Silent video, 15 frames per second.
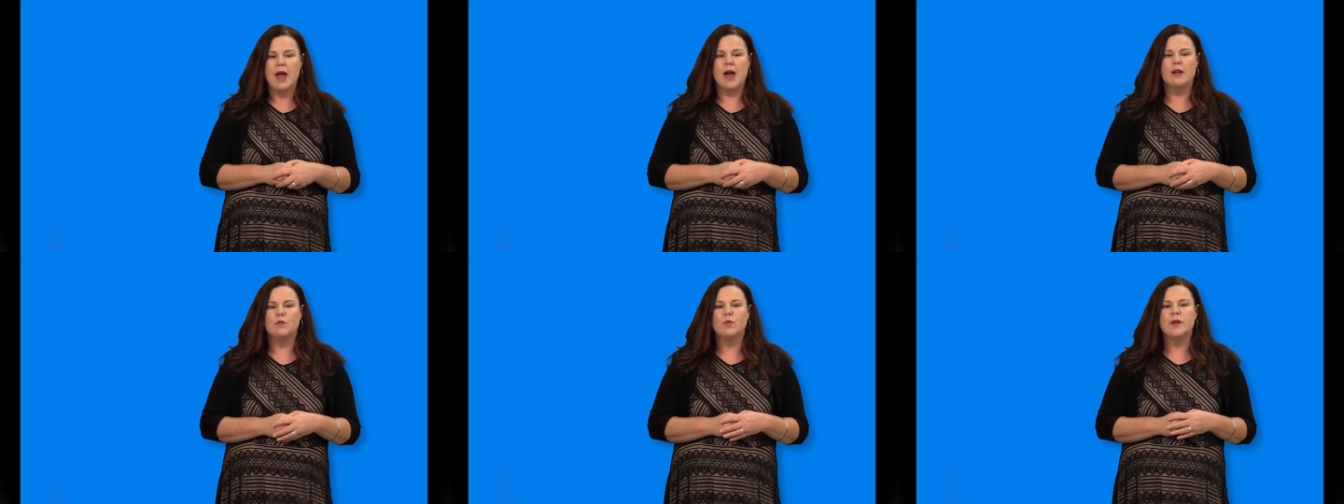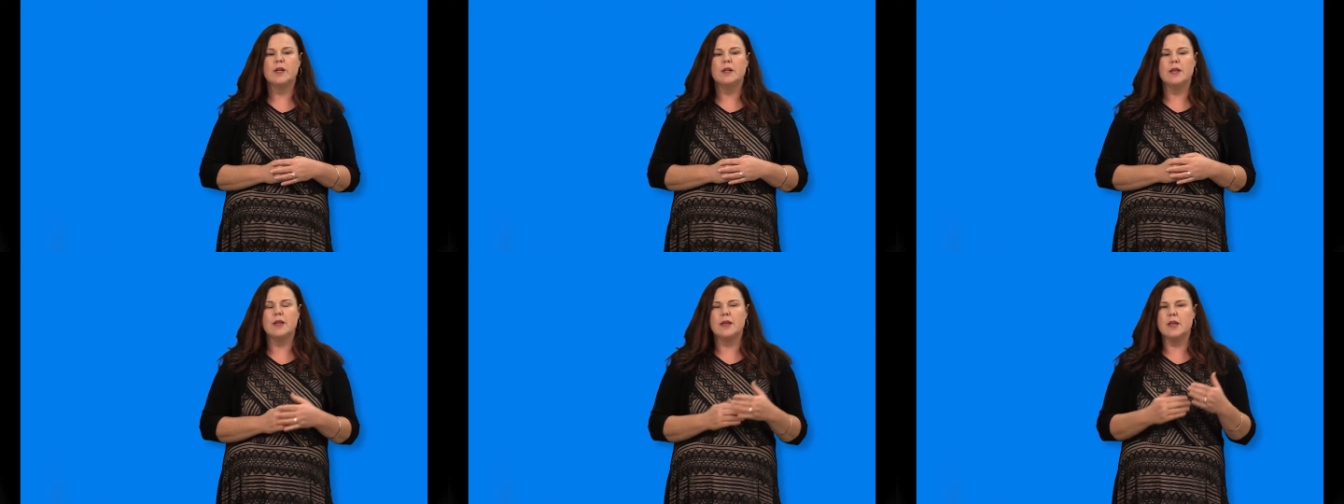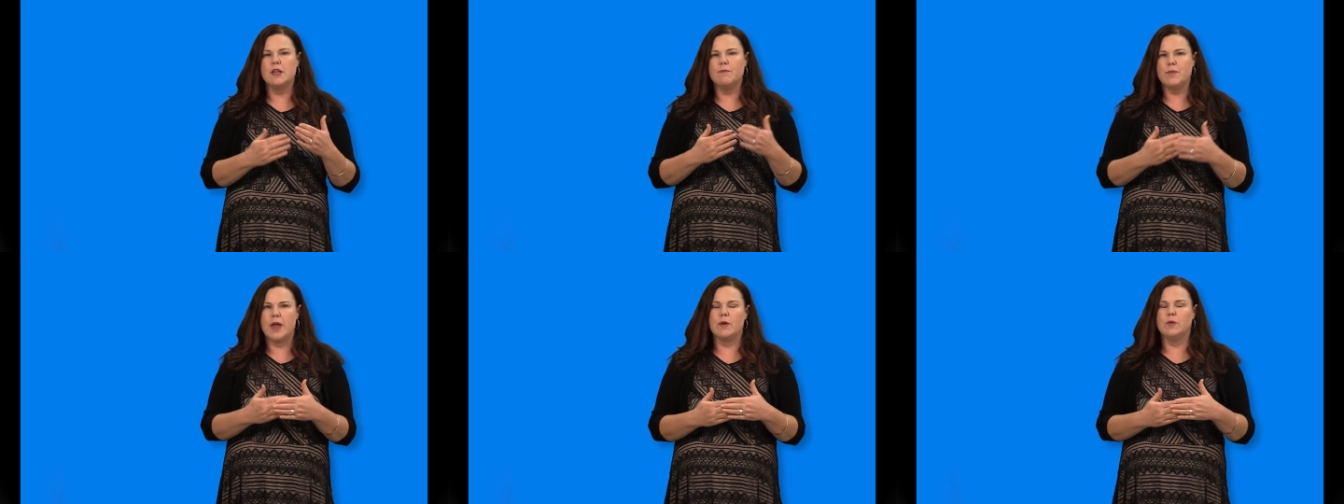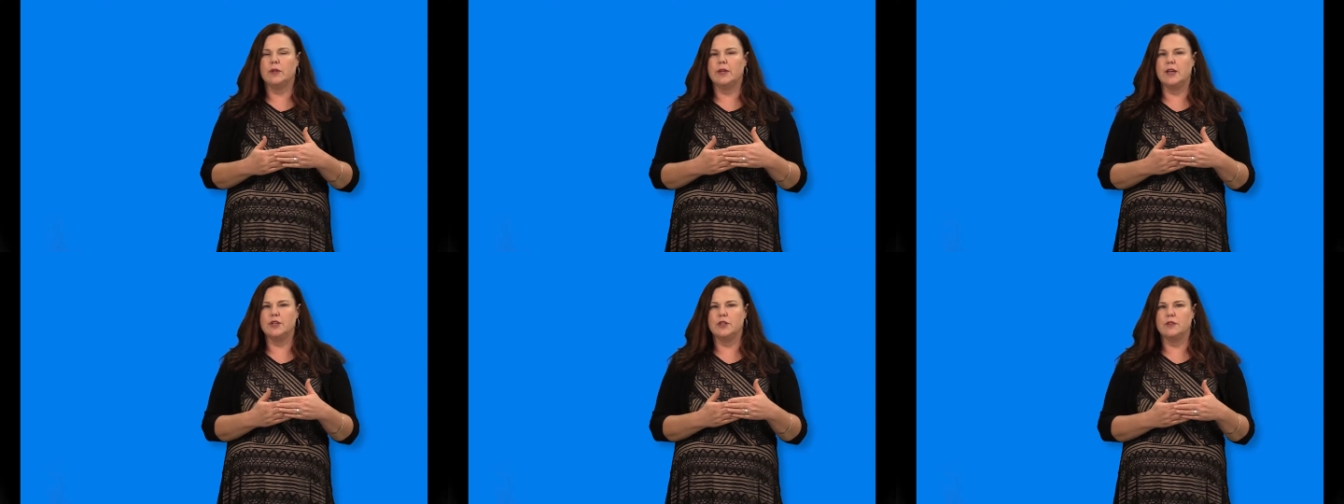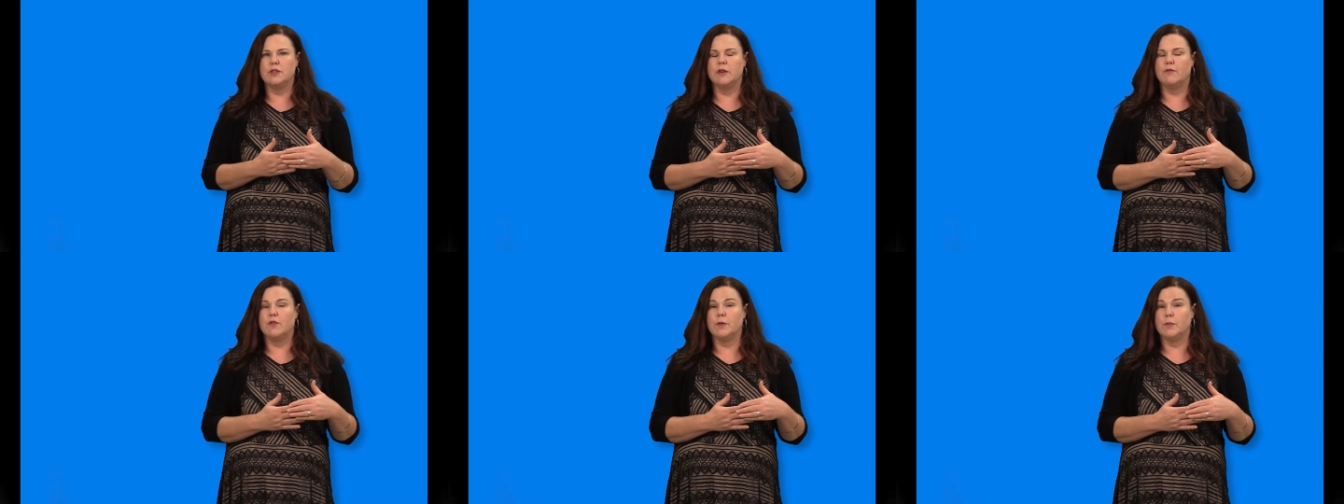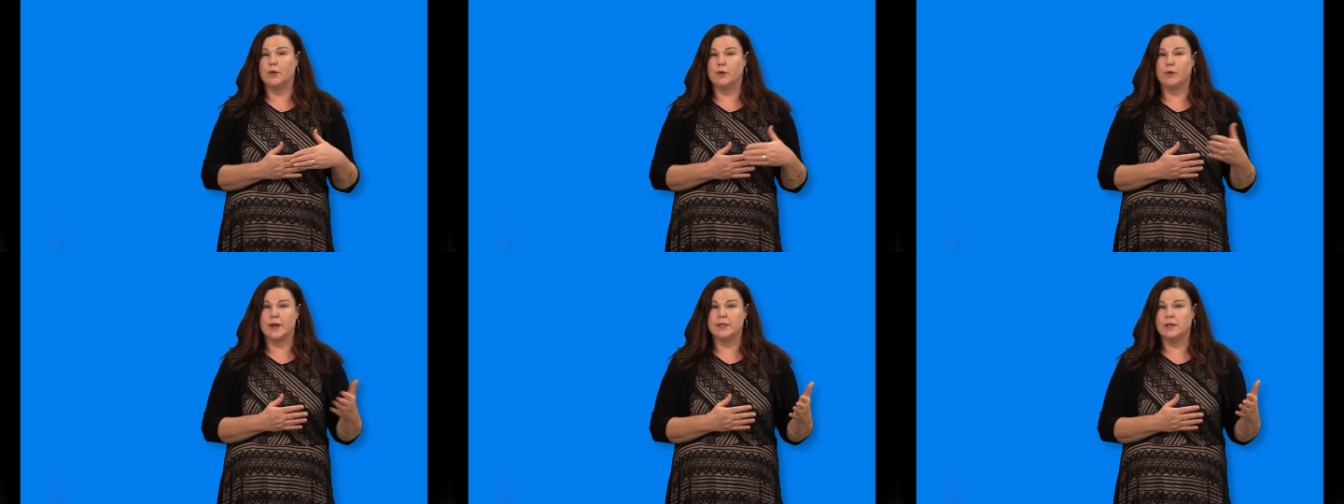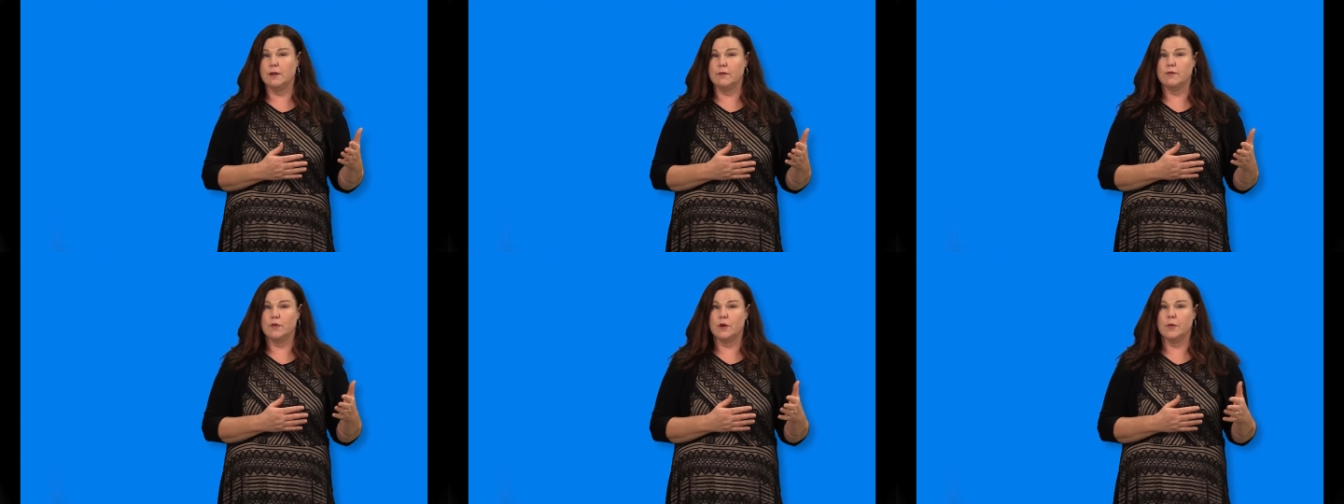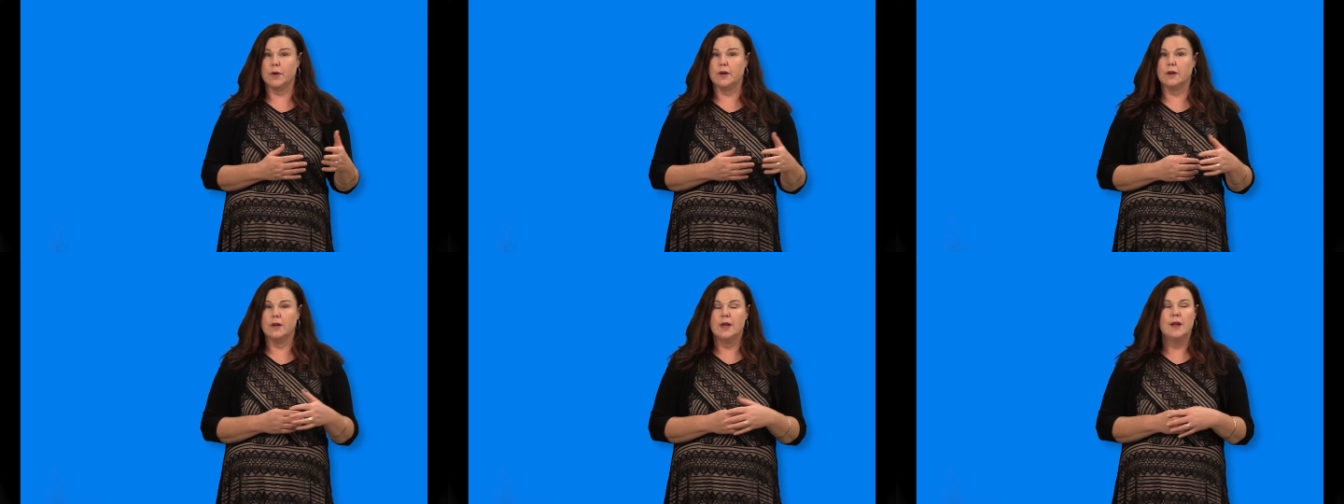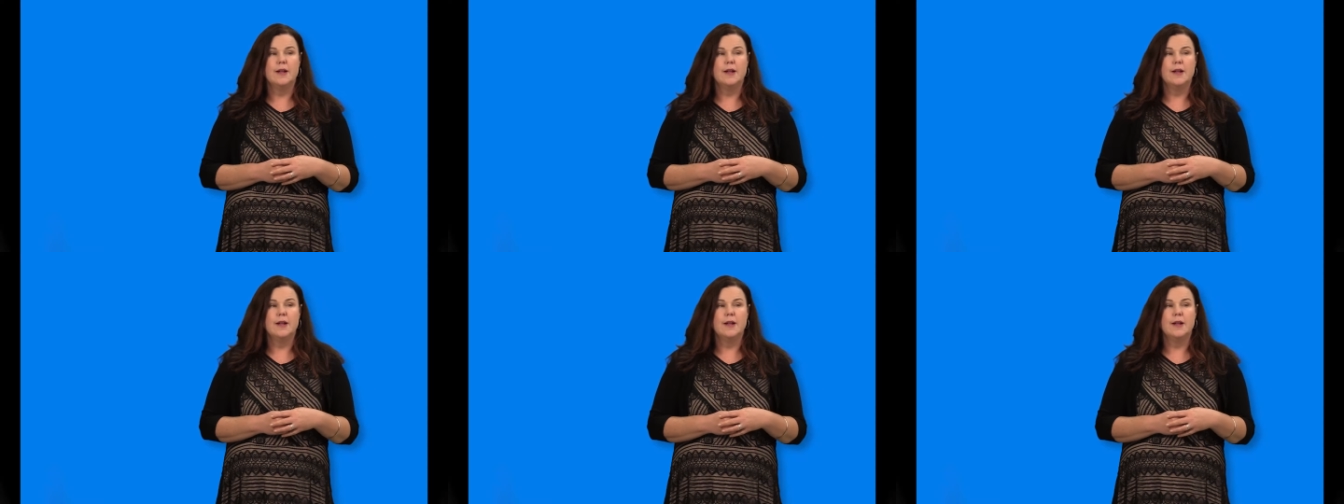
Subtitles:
and really keep that relationship from progressing forward.